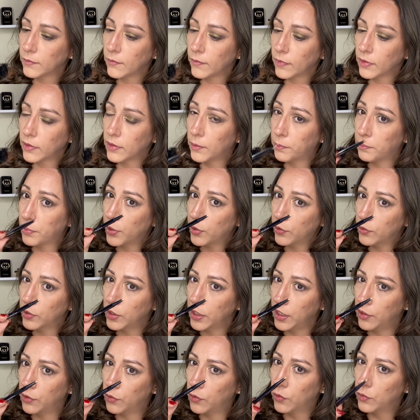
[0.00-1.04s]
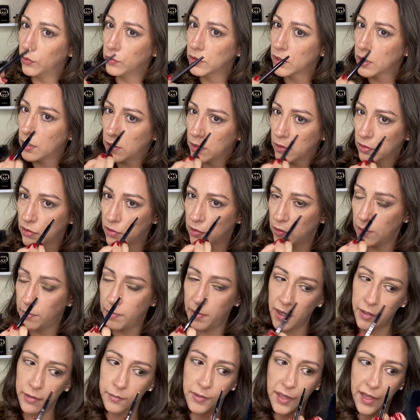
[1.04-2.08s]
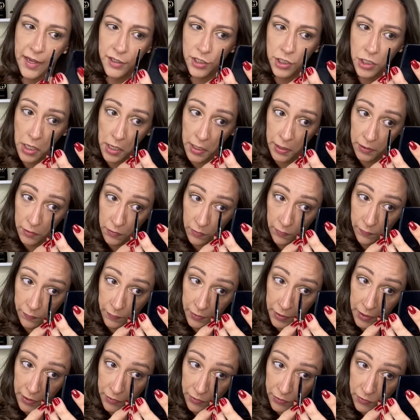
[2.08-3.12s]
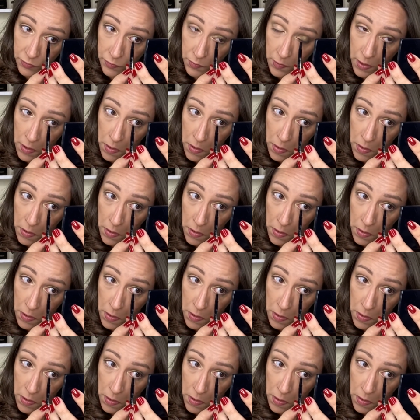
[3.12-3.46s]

the pearly gold, to the bottom lash line over here as well.